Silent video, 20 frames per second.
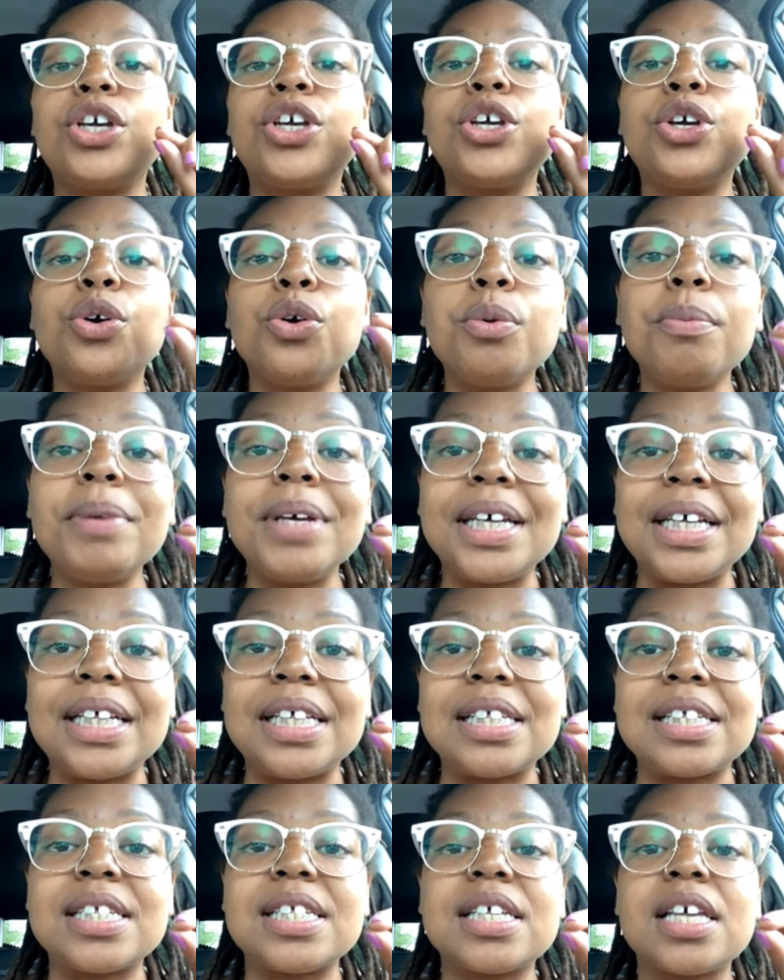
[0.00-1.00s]

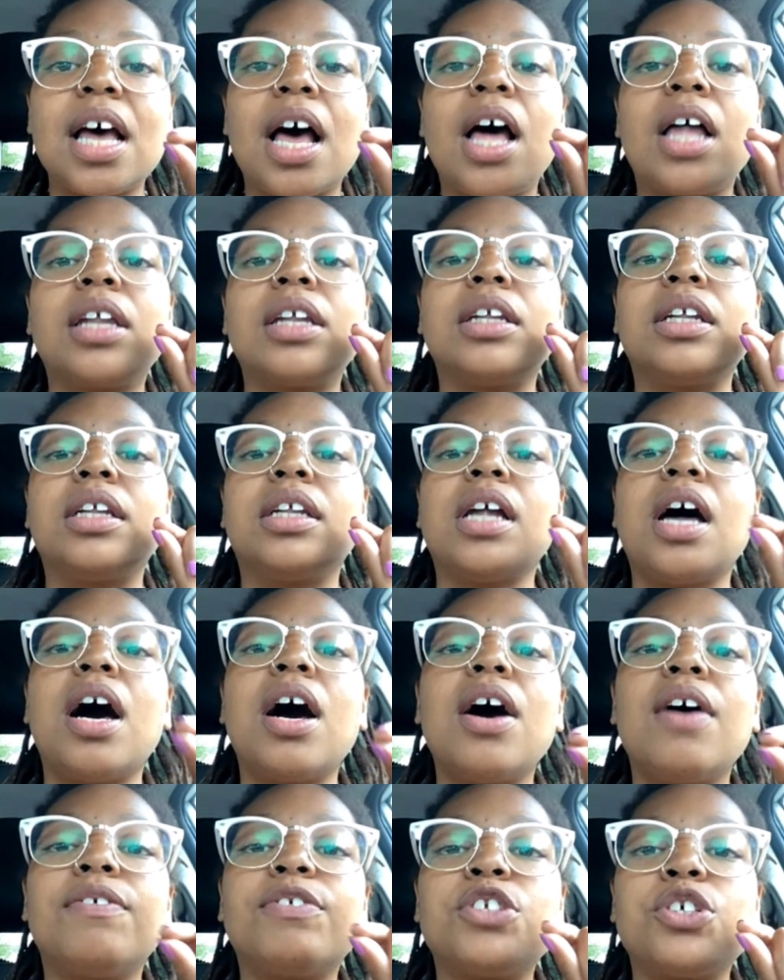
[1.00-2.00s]
Humans
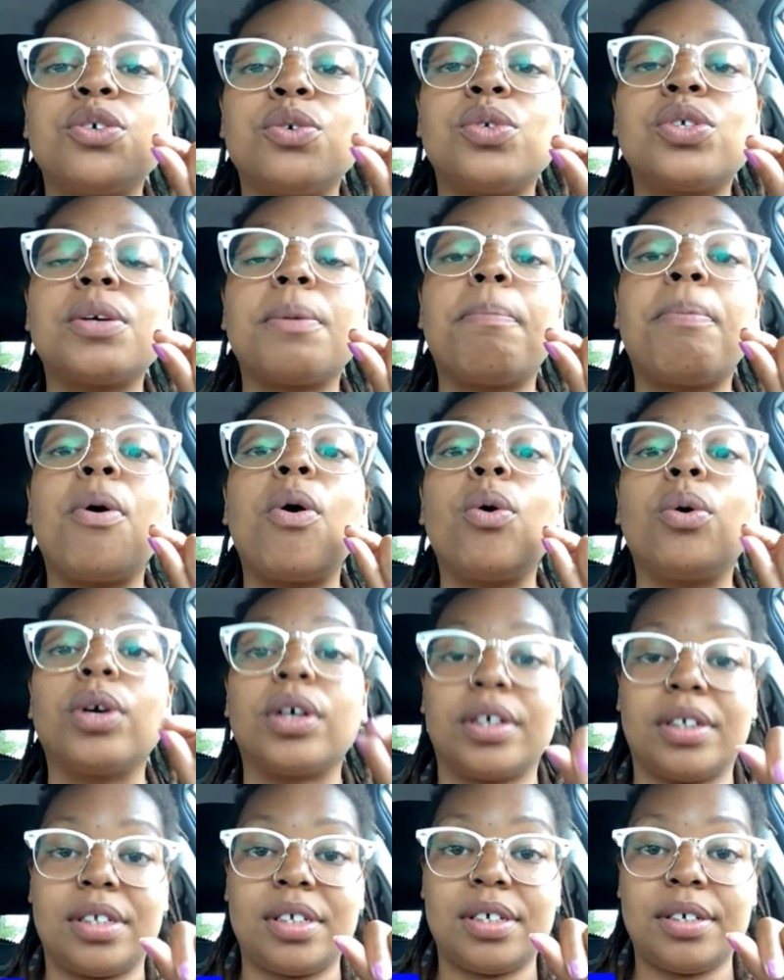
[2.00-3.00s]
love to
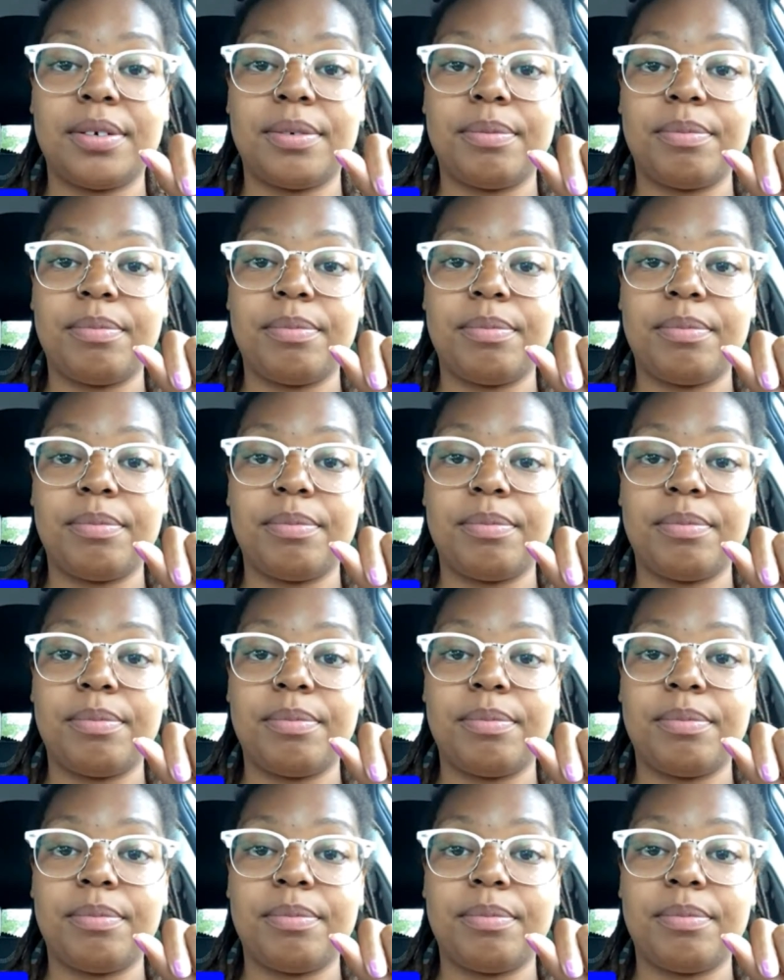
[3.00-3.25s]
support.